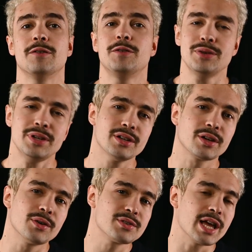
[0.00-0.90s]
If you need a
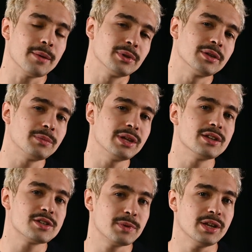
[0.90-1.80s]
code sample in
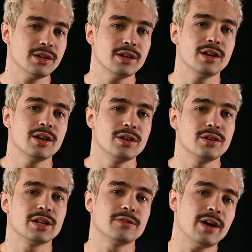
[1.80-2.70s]
PHP,
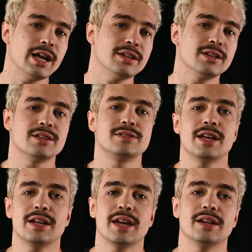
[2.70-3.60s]
you can find it in a
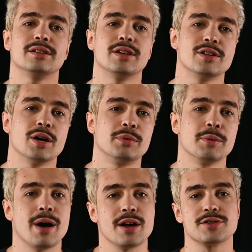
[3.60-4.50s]
dedicated GitHub
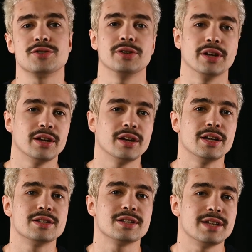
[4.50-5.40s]
repository.
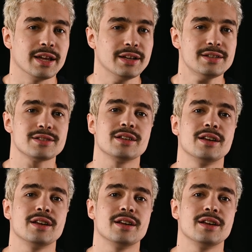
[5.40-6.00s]
To get it,